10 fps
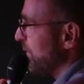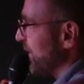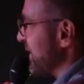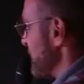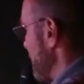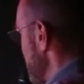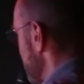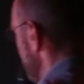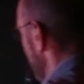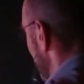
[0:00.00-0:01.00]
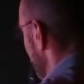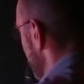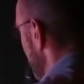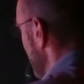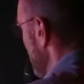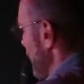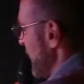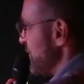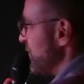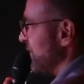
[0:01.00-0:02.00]
But as opposed to the grand piano,
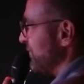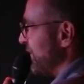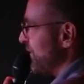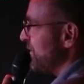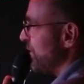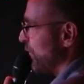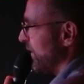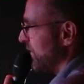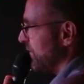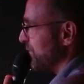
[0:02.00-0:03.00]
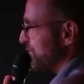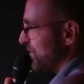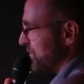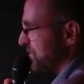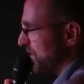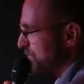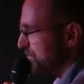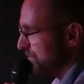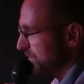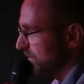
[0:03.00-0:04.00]
where you are very aware, also as a sound
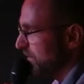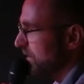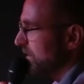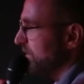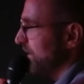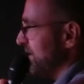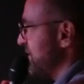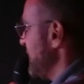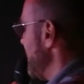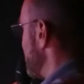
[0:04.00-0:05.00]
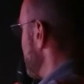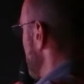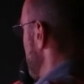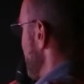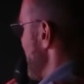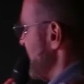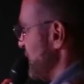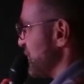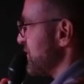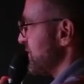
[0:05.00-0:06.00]
engineer, that it's the
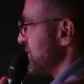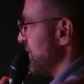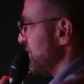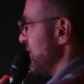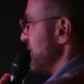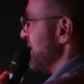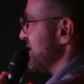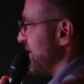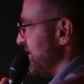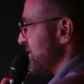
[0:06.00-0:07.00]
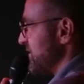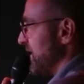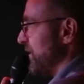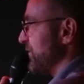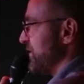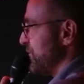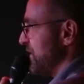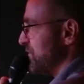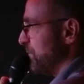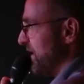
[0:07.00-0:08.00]
piano's entire sound that you
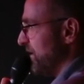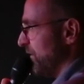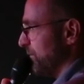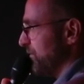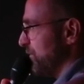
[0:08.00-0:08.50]
need to pick up.